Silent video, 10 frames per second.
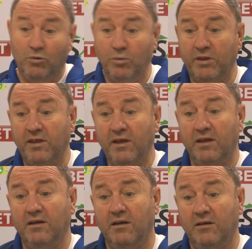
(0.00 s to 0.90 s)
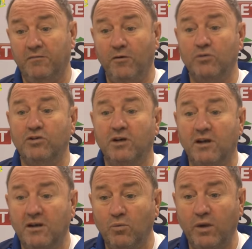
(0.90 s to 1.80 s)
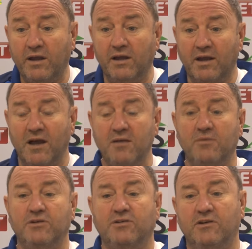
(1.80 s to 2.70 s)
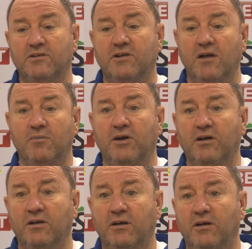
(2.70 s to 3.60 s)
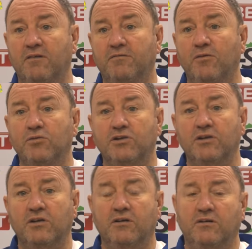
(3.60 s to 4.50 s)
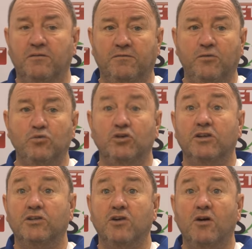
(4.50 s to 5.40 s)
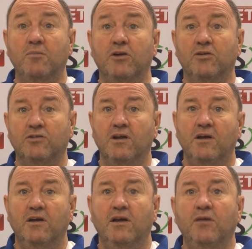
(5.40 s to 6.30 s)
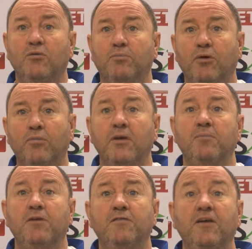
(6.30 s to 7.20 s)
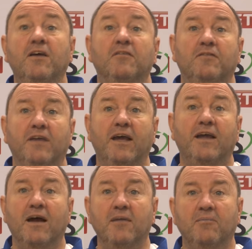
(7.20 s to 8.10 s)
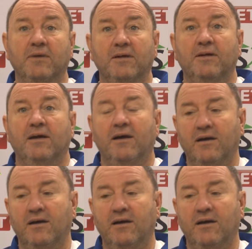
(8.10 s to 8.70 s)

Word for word: Well, we think, unfortunately, the Wigan game has, has come at a, an unfortunate, unfortunate time because he would probably be fit for that game. Yeah.